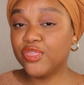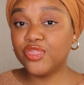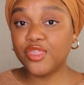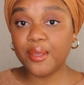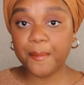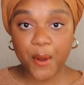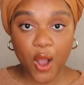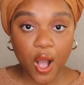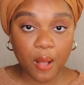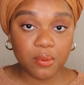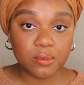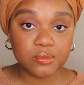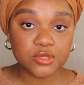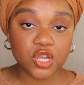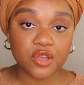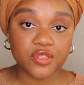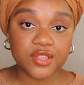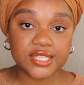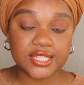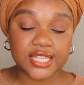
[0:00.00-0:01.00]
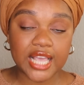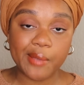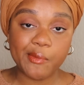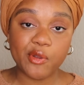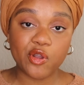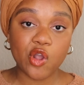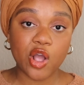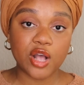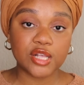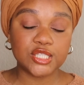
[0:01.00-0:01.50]
the problems are the same
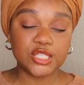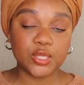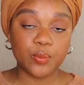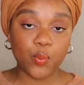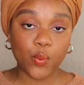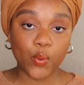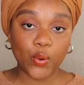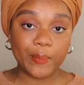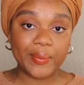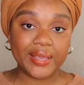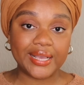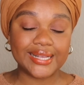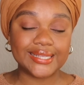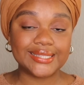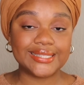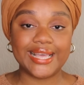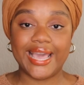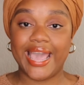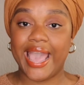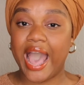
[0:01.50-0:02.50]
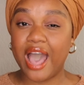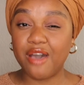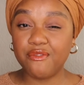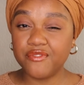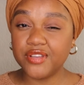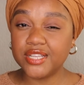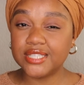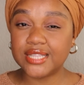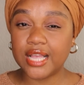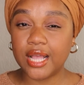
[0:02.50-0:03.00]
across the board because the
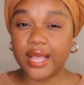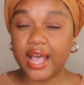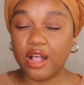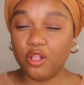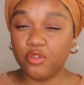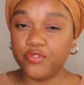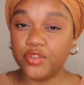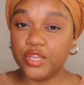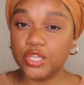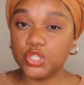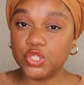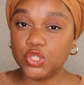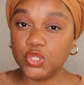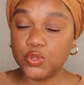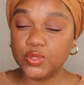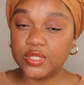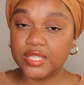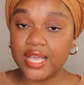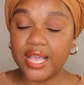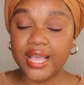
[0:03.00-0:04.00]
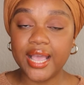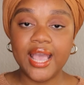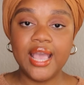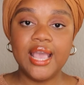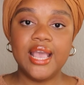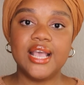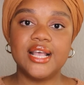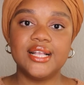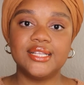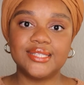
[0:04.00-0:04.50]
canvas that LV is using
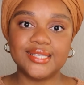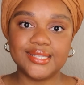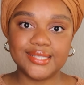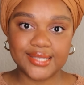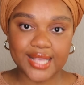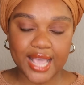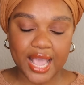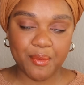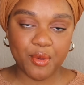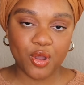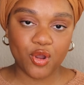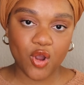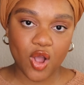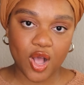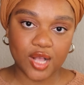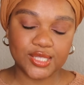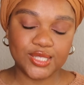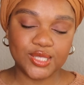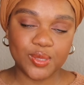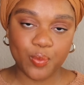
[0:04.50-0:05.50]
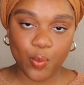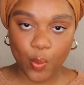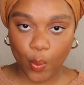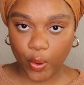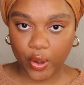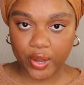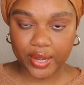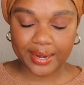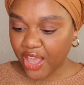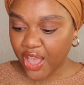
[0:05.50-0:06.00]
is the same across the
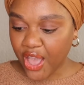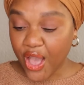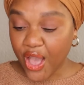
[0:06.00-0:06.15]
board.